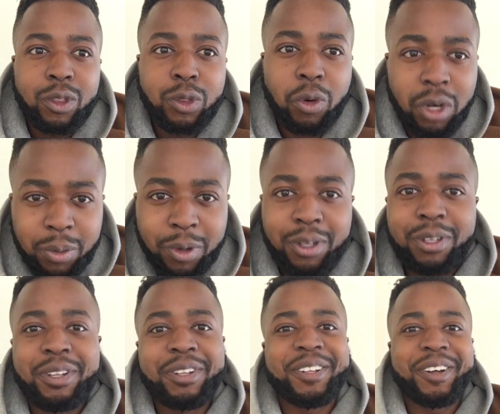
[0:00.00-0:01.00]

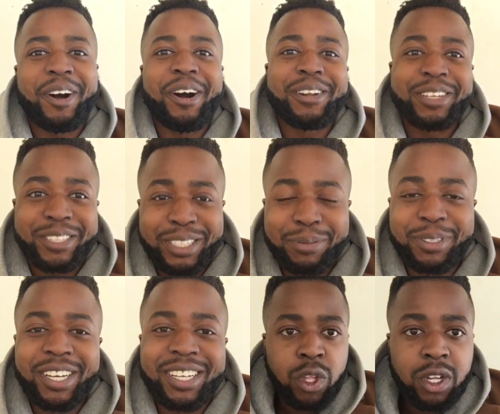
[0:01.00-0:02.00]
notable on the
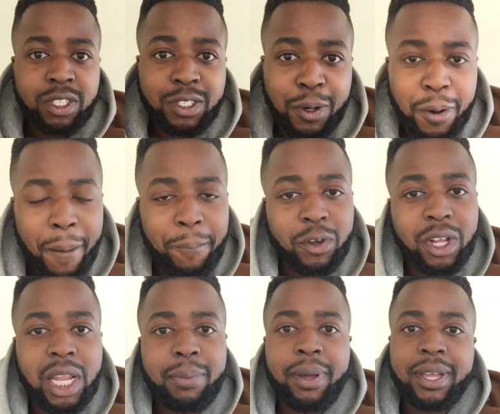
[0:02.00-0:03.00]
subject. So I'm
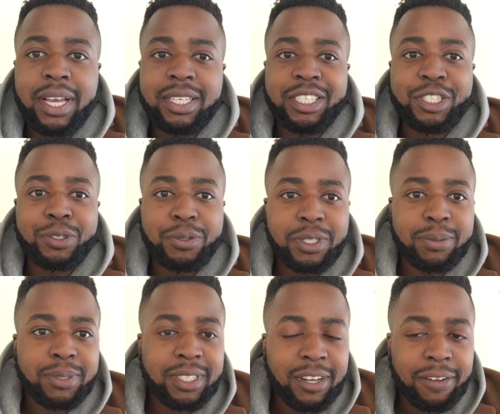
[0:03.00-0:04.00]
gonna let my guest introduce
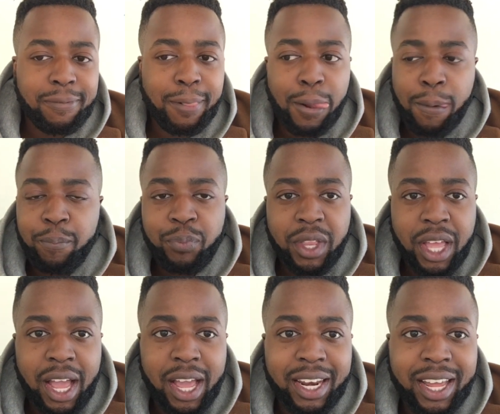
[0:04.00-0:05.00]
himself
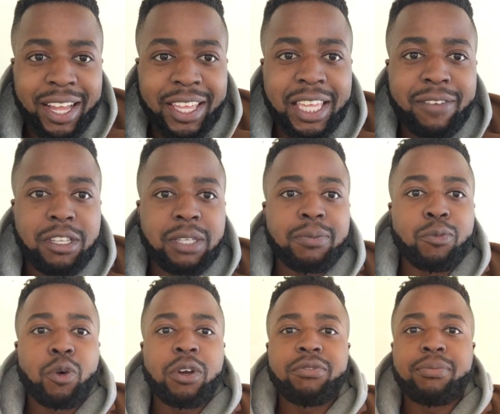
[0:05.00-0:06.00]
and give you some
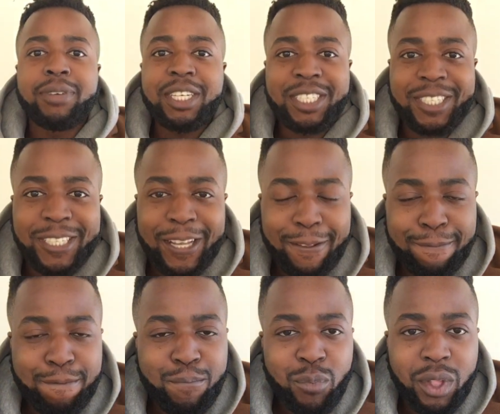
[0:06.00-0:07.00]
more information
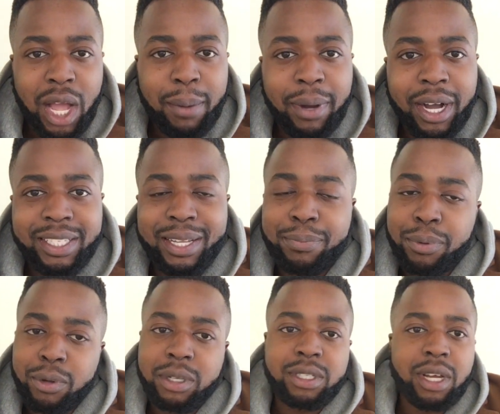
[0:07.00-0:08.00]
about that
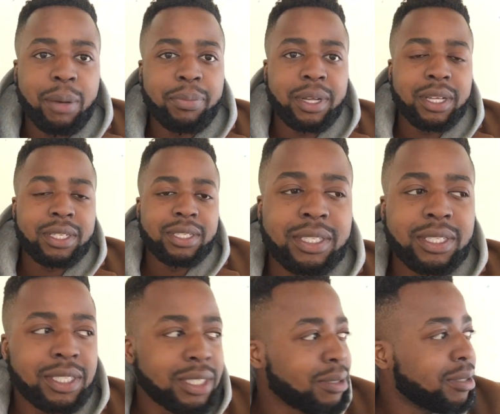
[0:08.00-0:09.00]
porn topic.
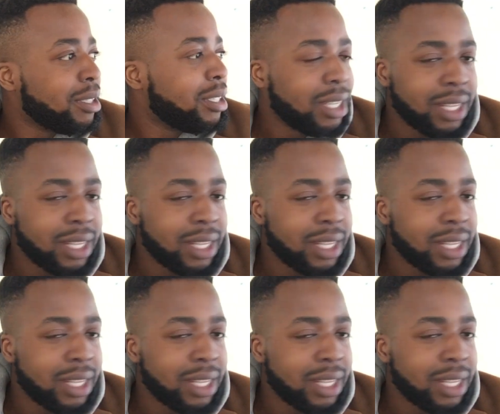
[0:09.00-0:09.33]
So